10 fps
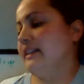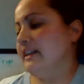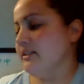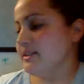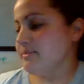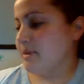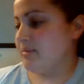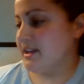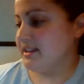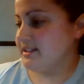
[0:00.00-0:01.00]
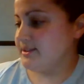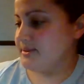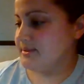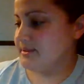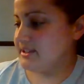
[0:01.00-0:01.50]
Here is my bathing
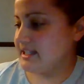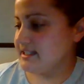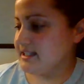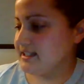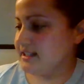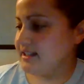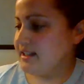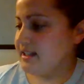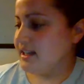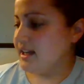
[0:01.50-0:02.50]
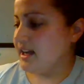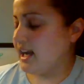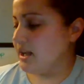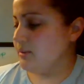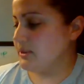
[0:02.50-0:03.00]
suit, said Duck.
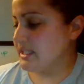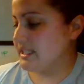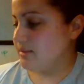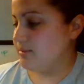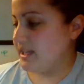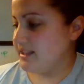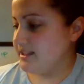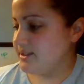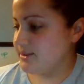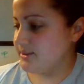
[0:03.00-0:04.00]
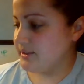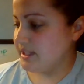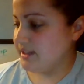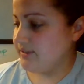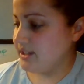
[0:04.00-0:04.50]
I will need a bathing suit
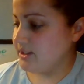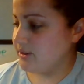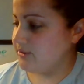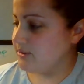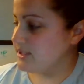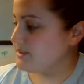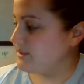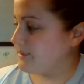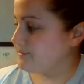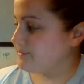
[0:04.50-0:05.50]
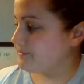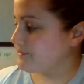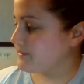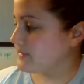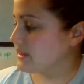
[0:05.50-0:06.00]
if I go for a swim.
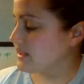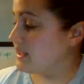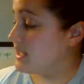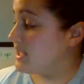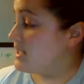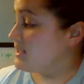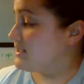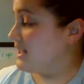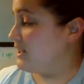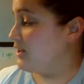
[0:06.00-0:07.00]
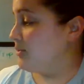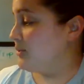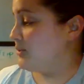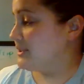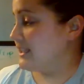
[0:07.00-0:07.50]
Take your
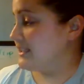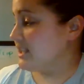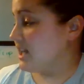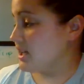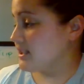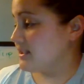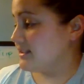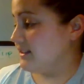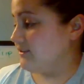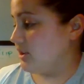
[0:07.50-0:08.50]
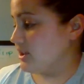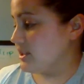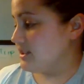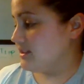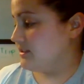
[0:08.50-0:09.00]
boots and socks, said
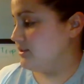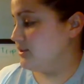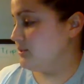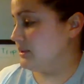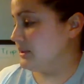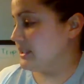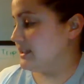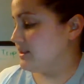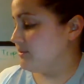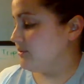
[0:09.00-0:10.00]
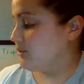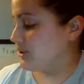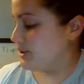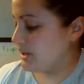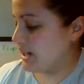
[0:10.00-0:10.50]
Froggy. You will need them for your